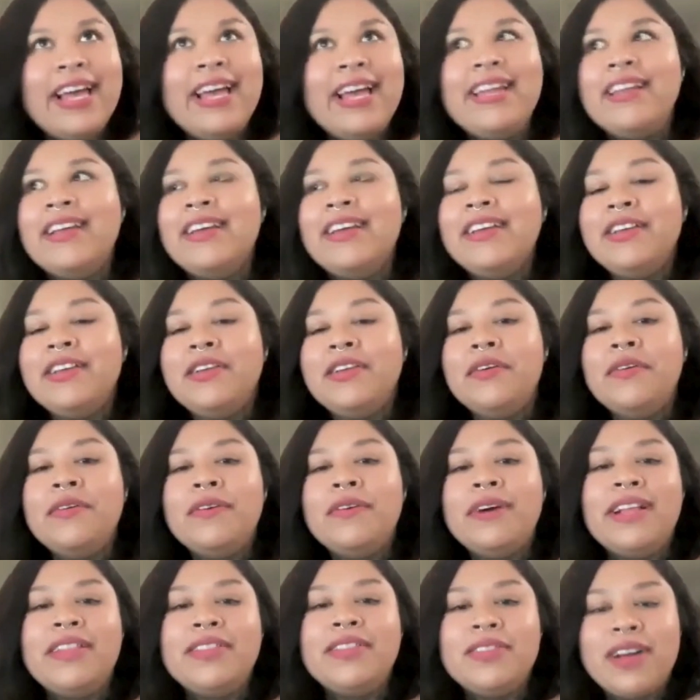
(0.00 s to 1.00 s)
again,
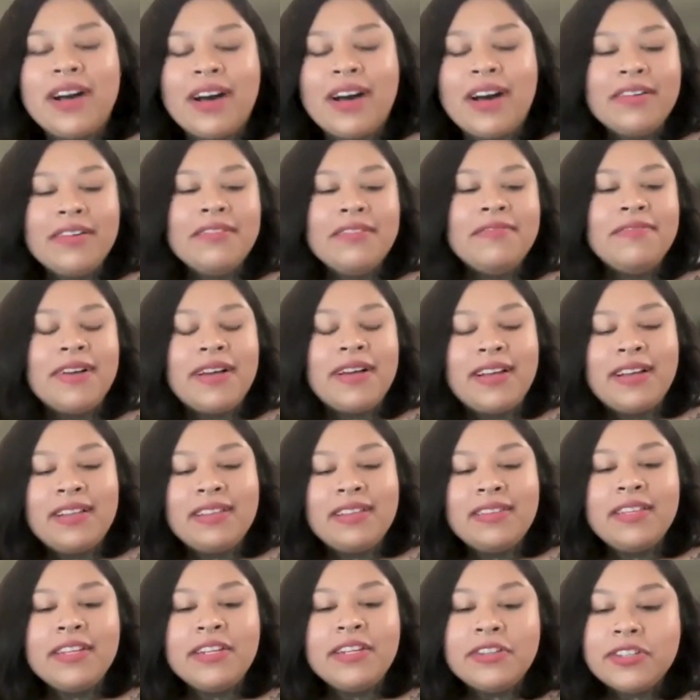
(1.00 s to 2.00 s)
a lot
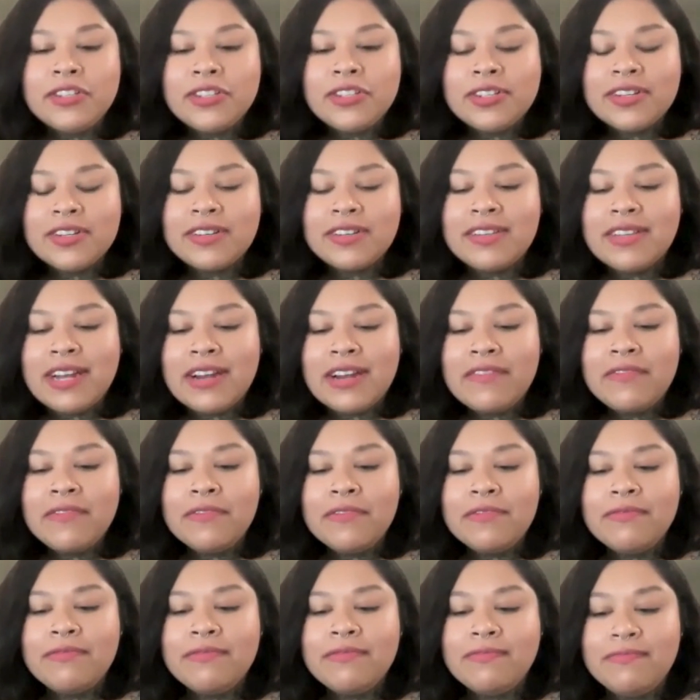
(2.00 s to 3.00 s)
of literature that
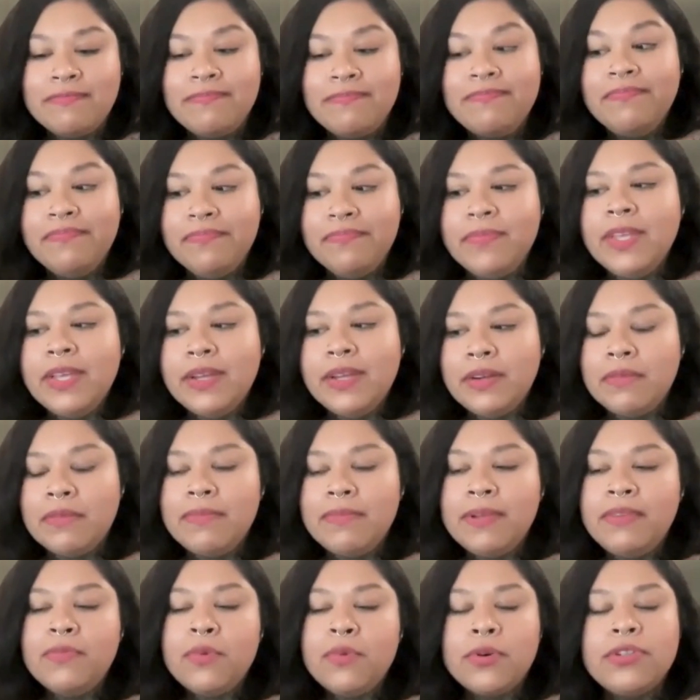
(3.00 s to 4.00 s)

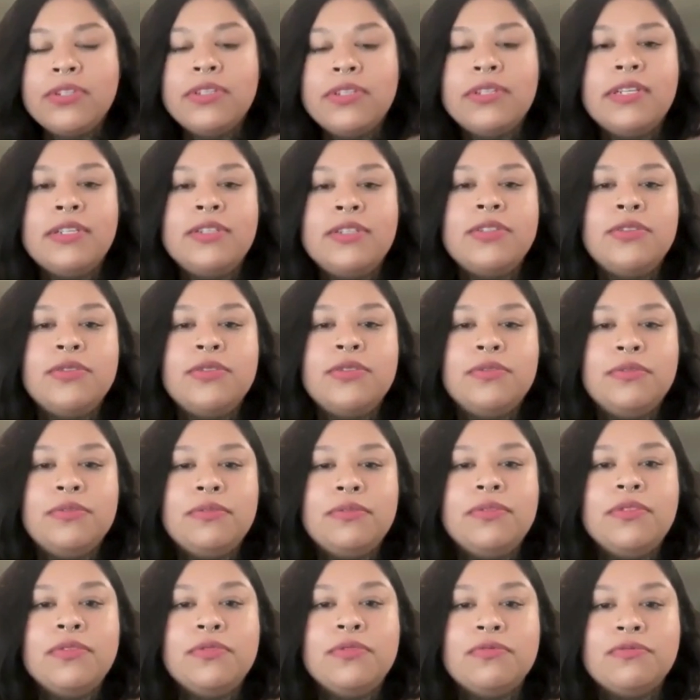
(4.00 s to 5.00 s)
I've been fortunate
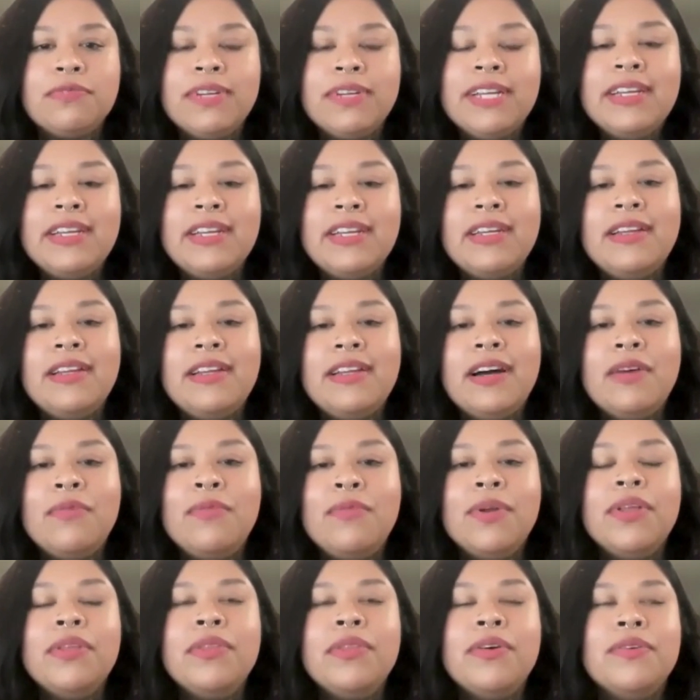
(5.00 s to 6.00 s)
to read.
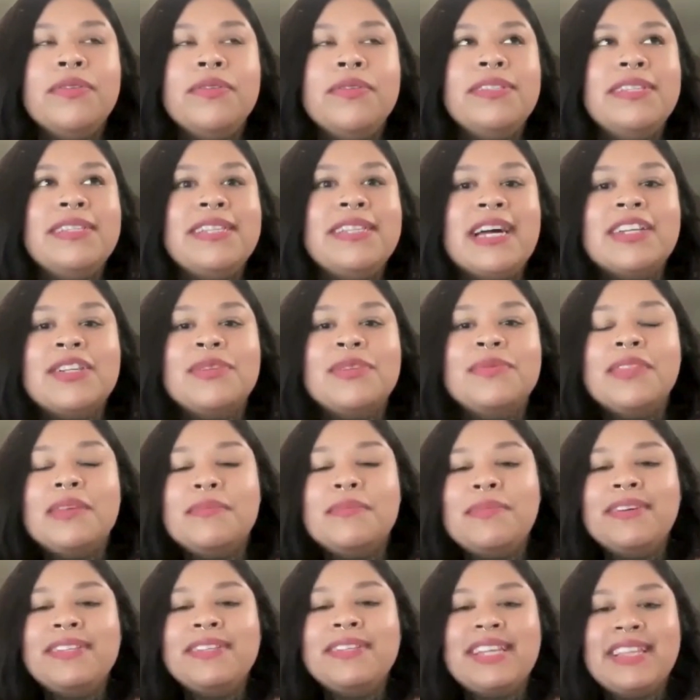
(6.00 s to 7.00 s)
One of those is actually
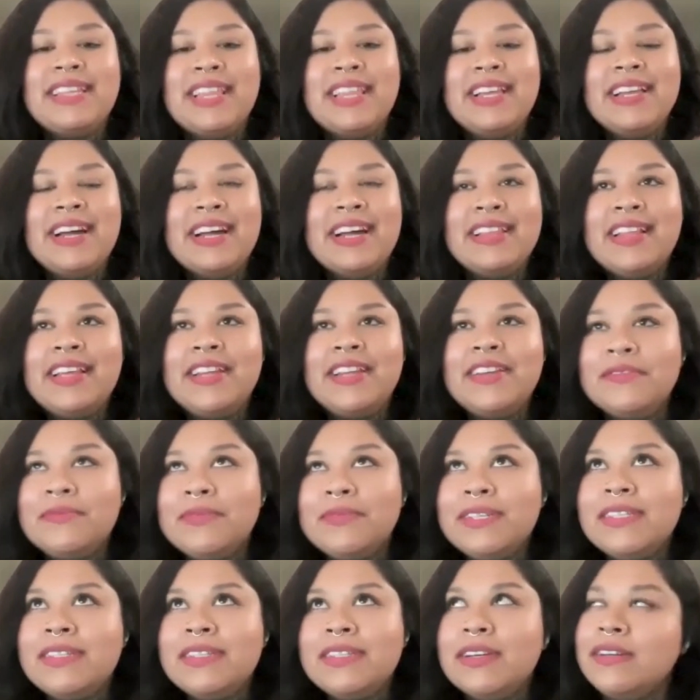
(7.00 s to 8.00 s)
one of the books I think I lent
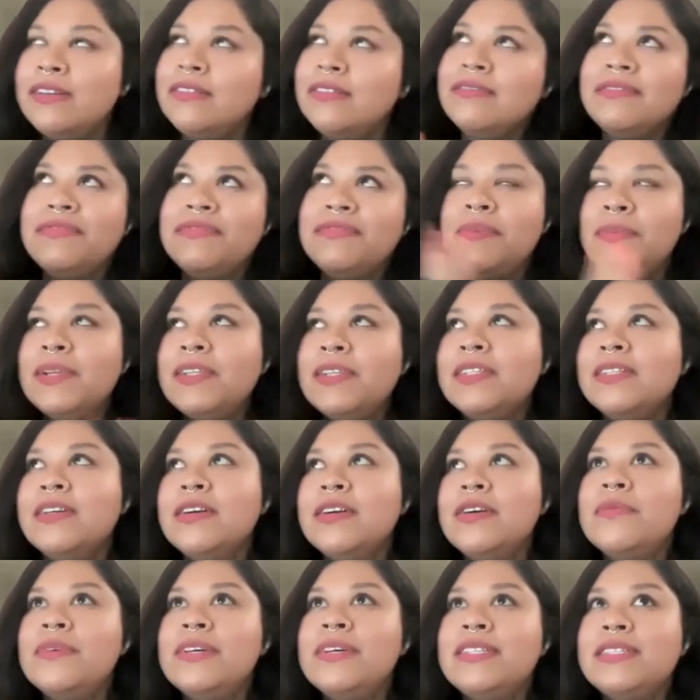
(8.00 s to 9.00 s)
you a few months
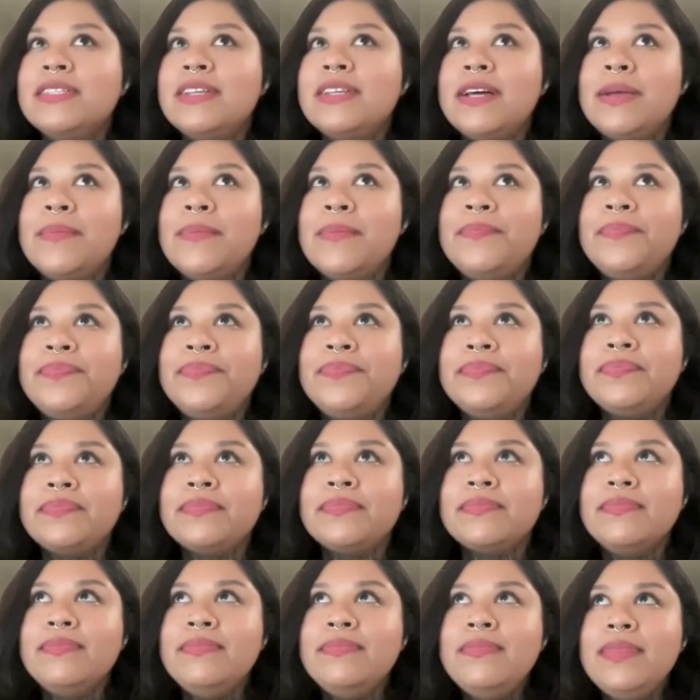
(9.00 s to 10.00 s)
ago was
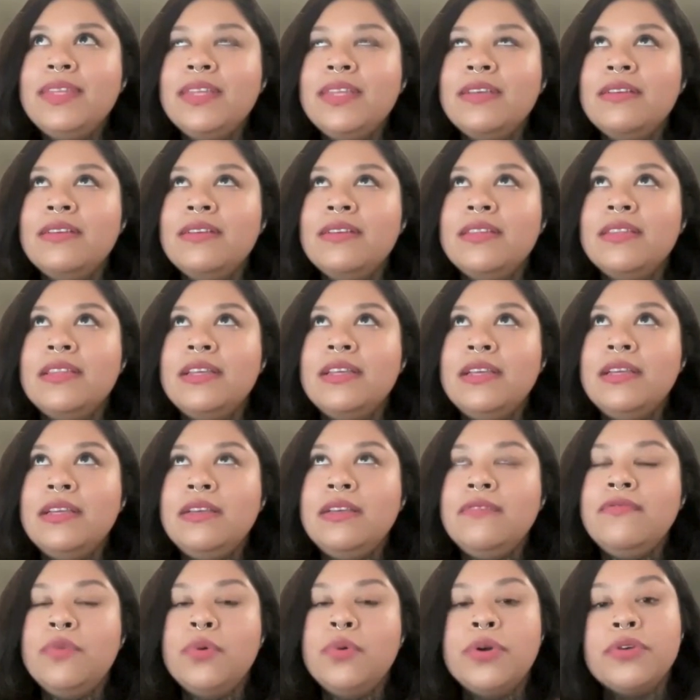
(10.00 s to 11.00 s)

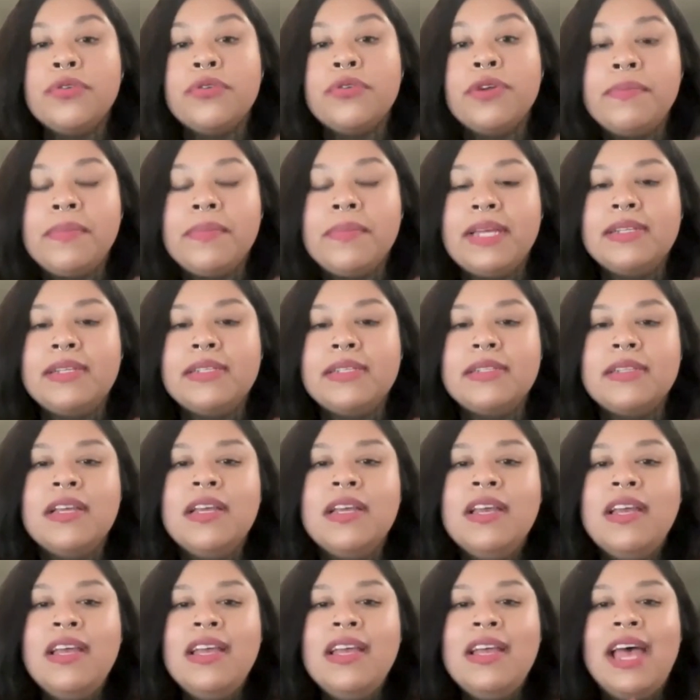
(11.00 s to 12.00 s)
the Four Agreements,
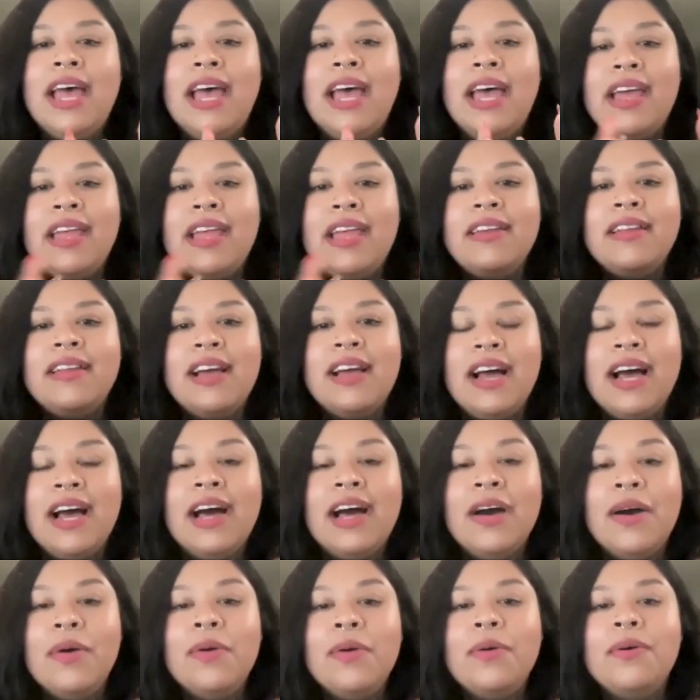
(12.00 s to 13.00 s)
and
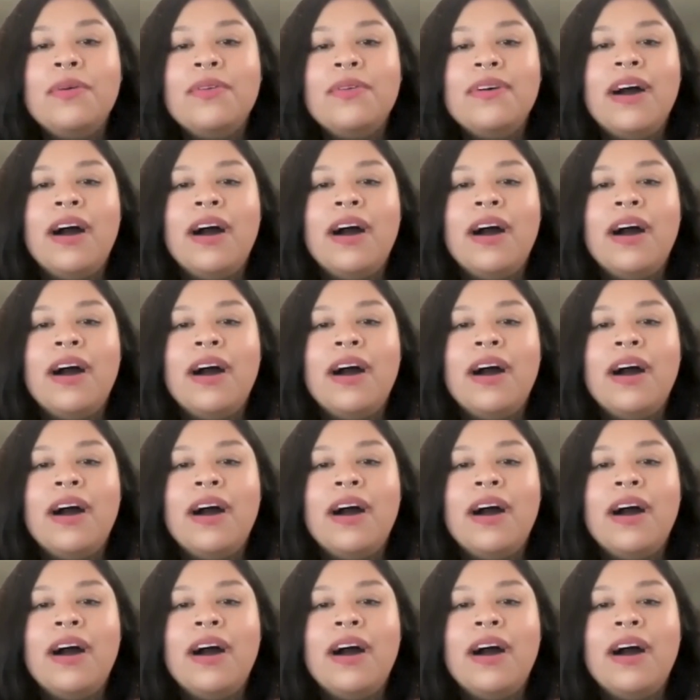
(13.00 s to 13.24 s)
how